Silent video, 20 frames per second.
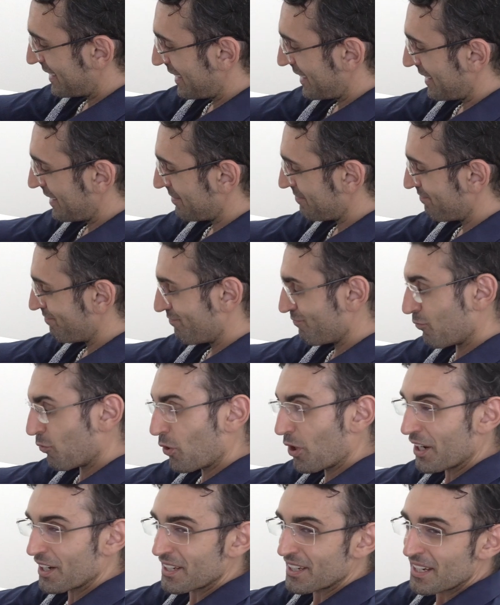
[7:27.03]
it
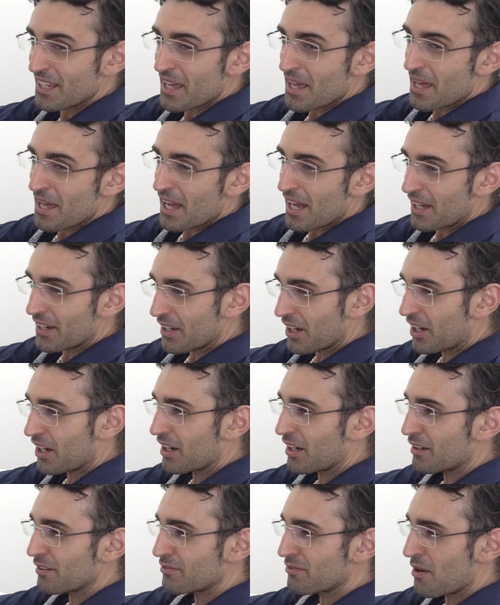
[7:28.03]
one and a
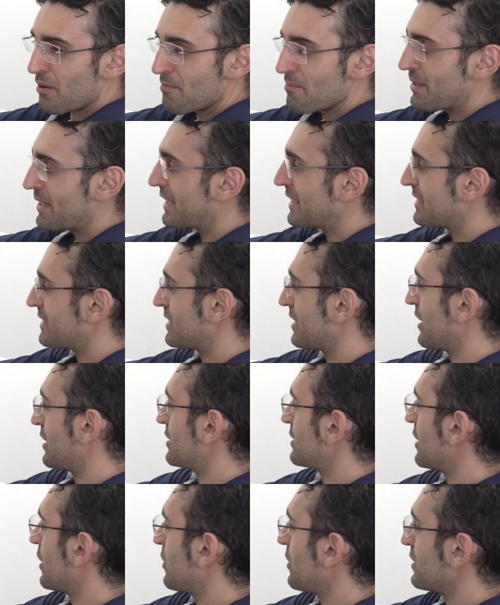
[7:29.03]
half minutes
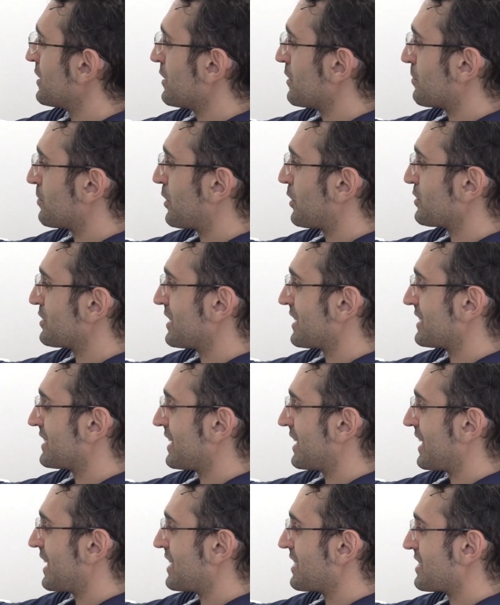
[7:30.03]
slower than a Pro
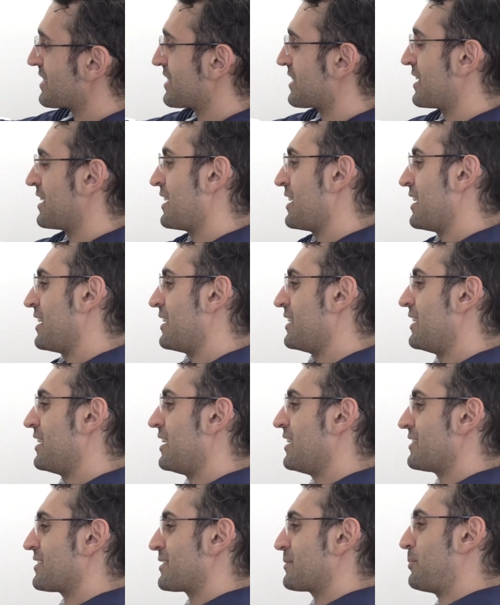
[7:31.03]
sixteen inch.
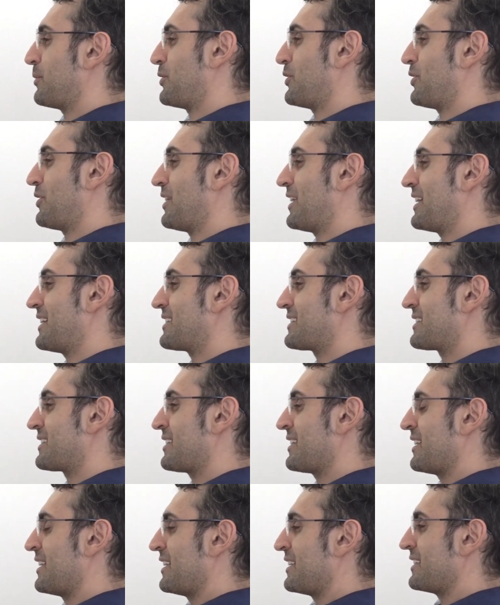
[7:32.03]
Last but not least,
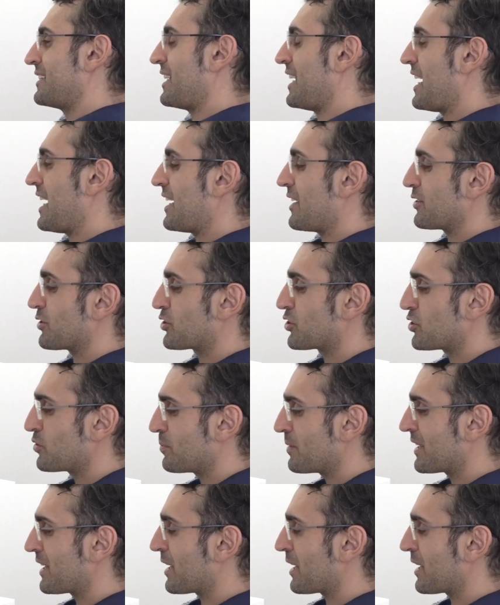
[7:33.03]
the Air should be